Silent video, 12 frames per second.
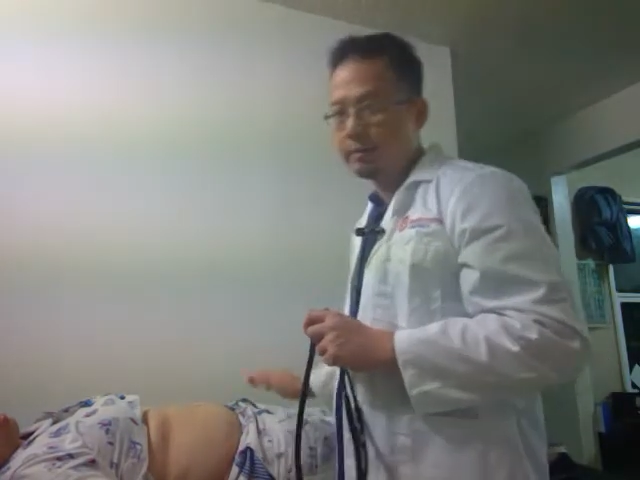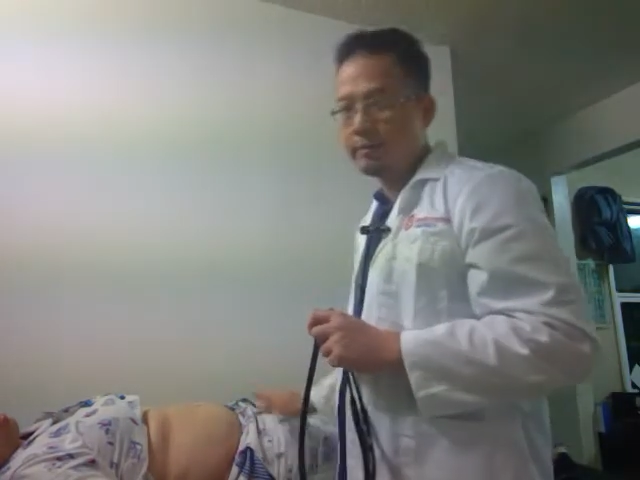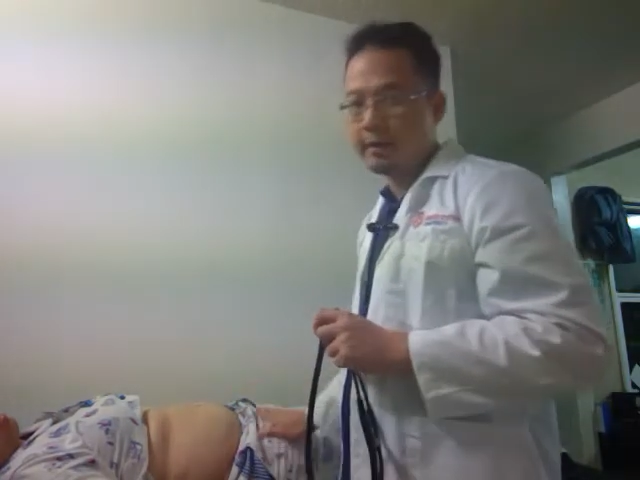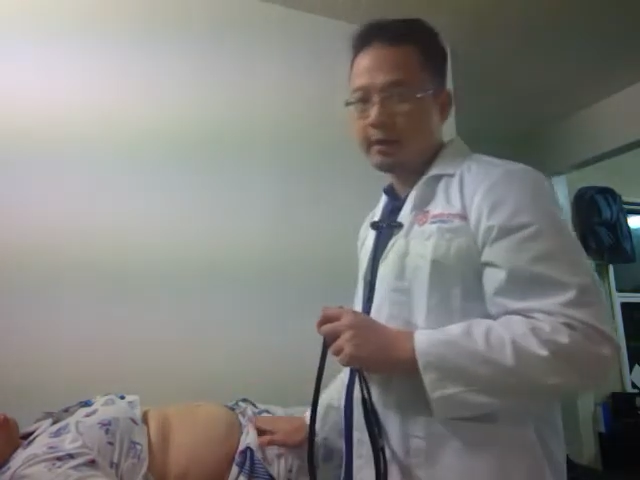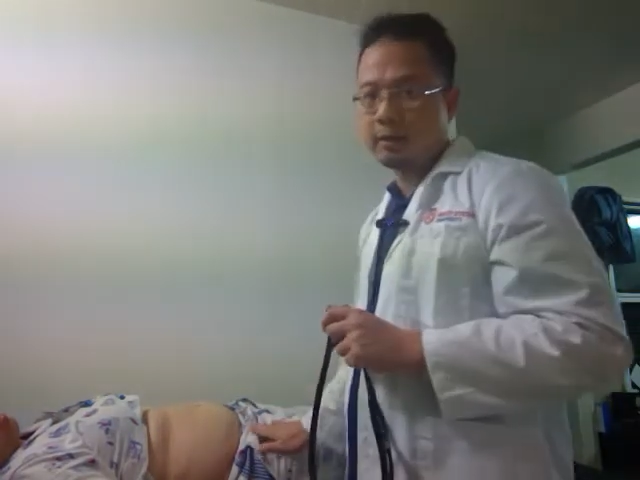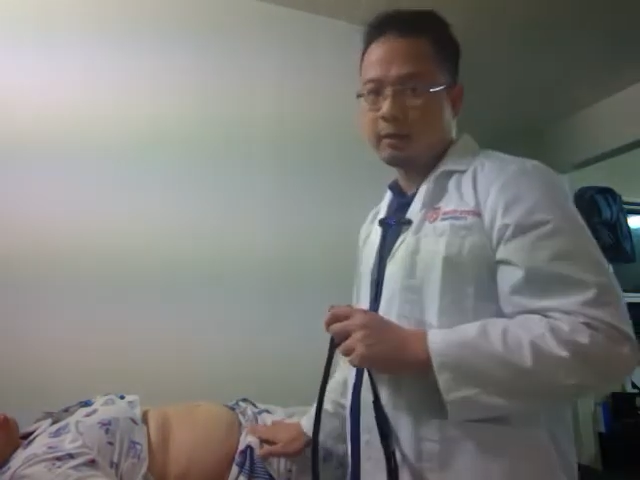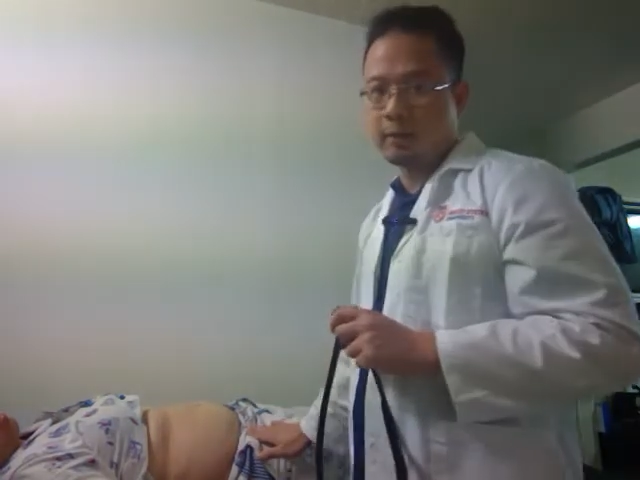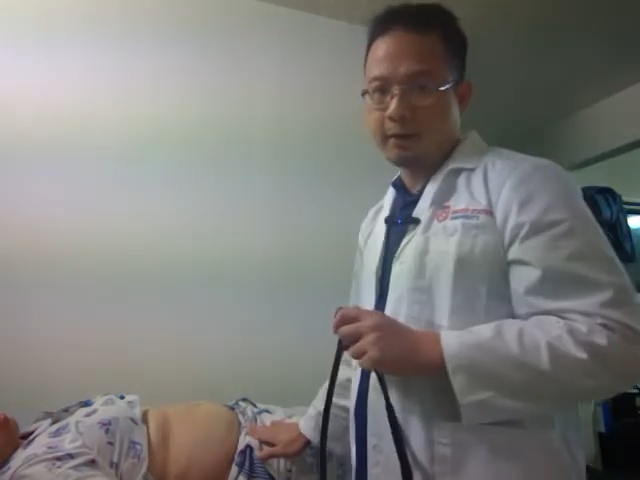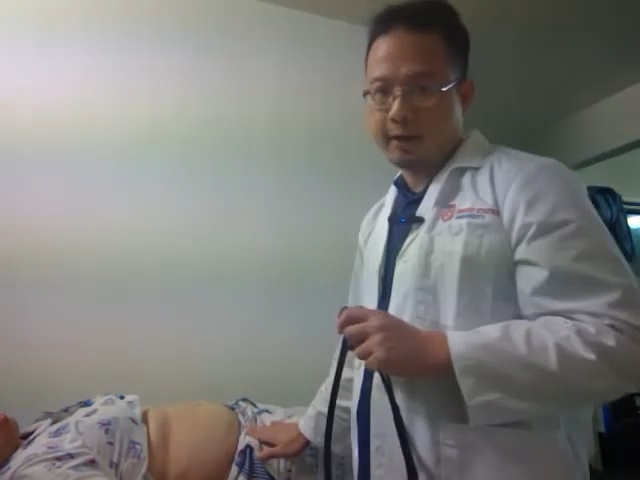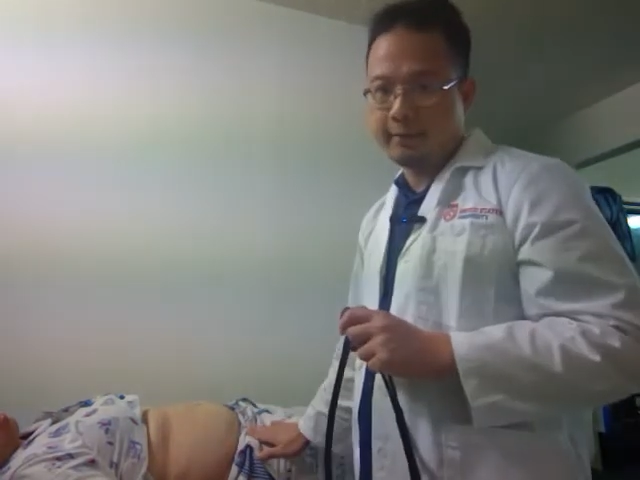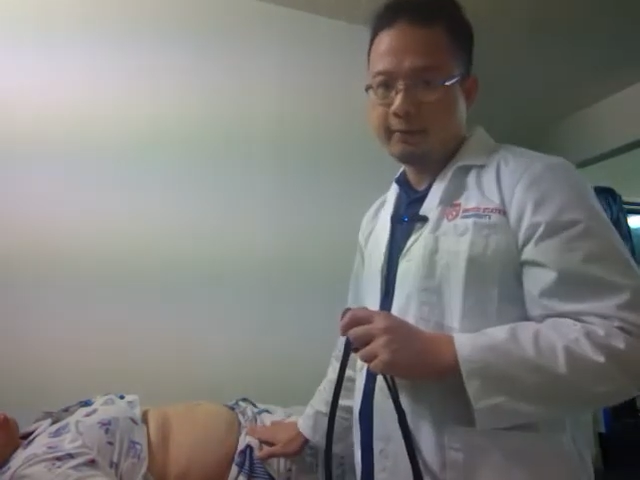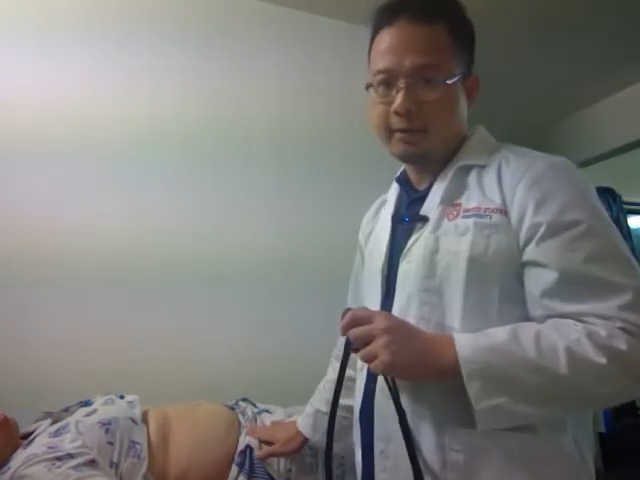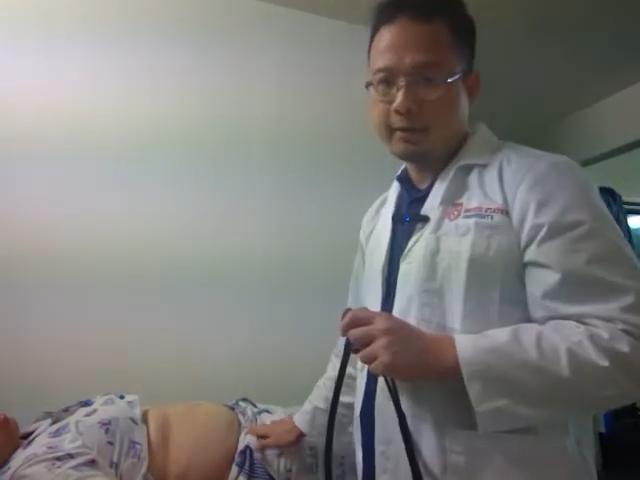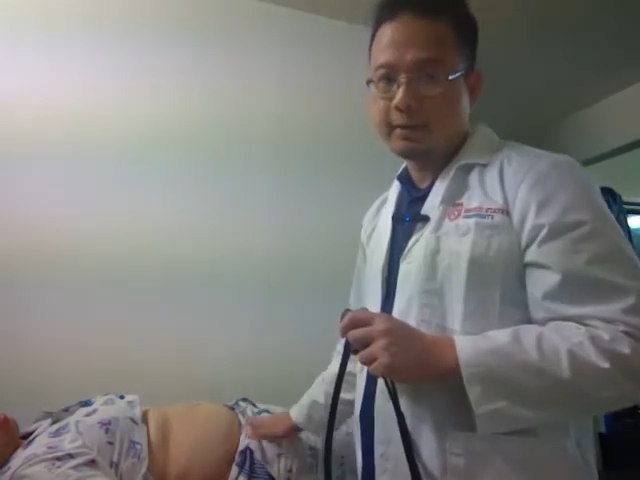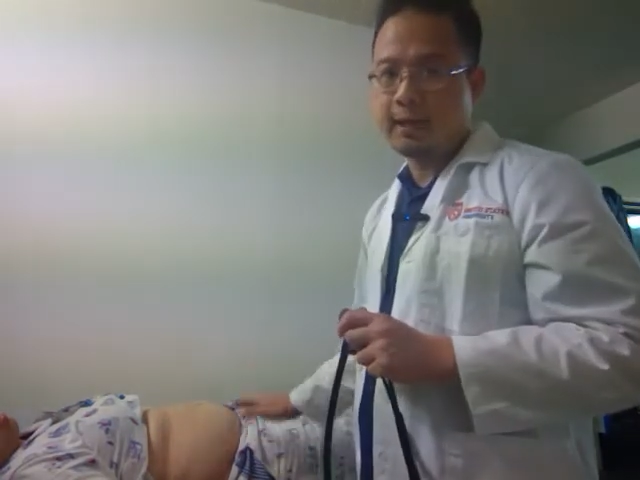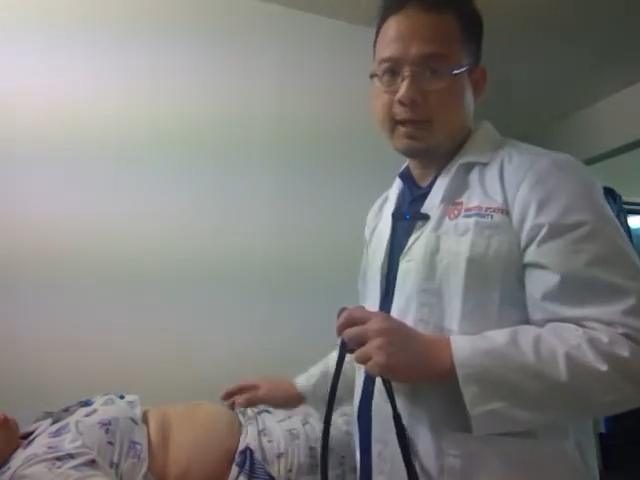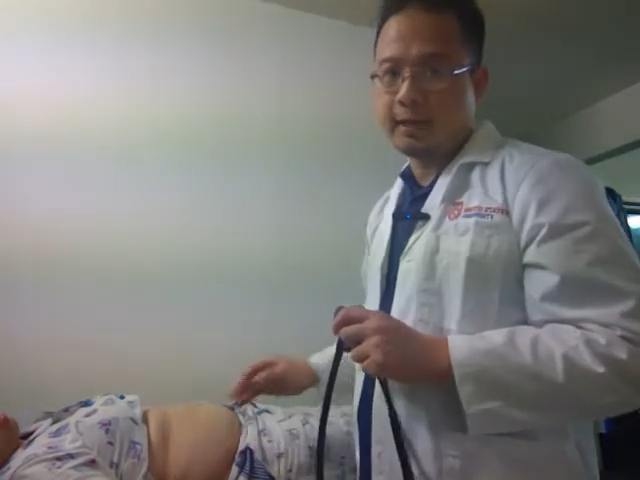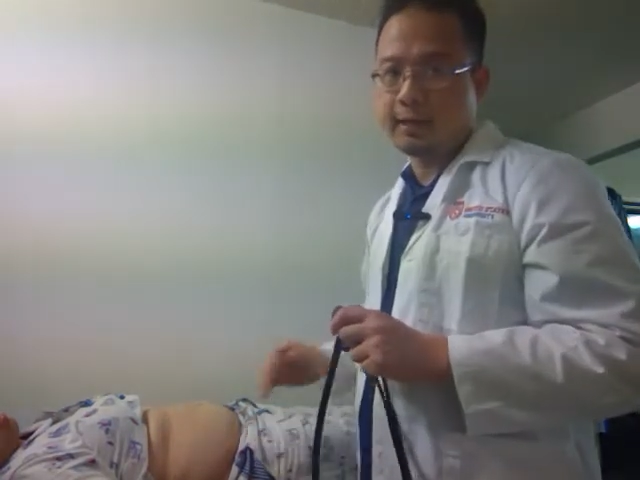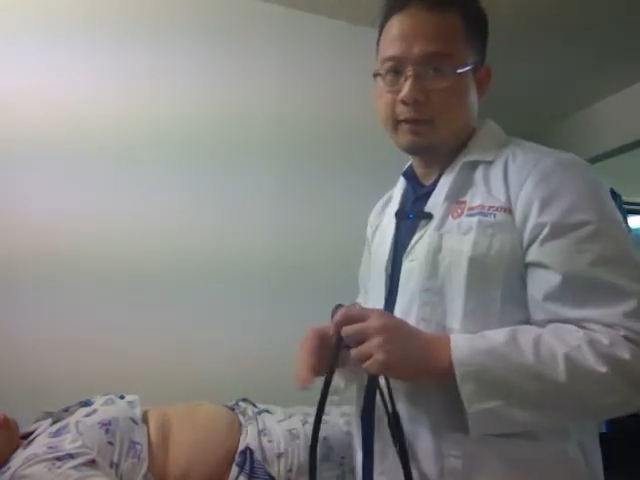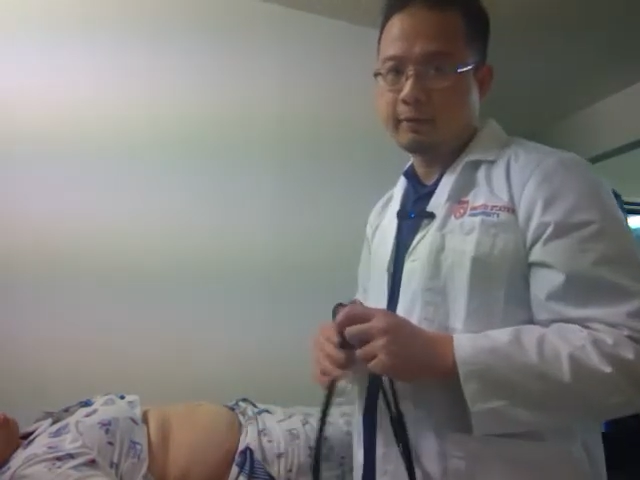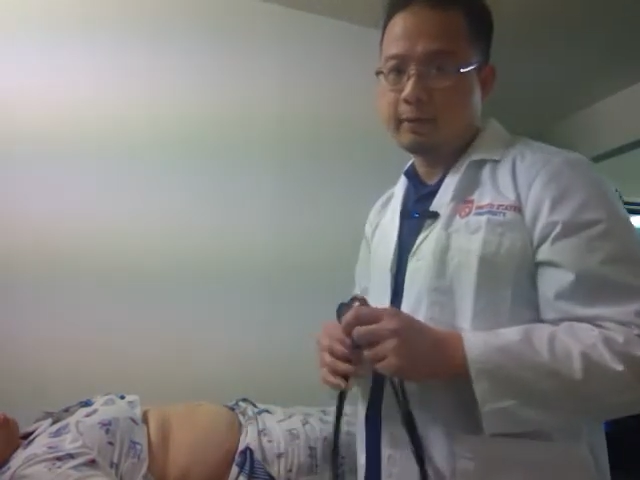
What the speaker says: we can locate first, and then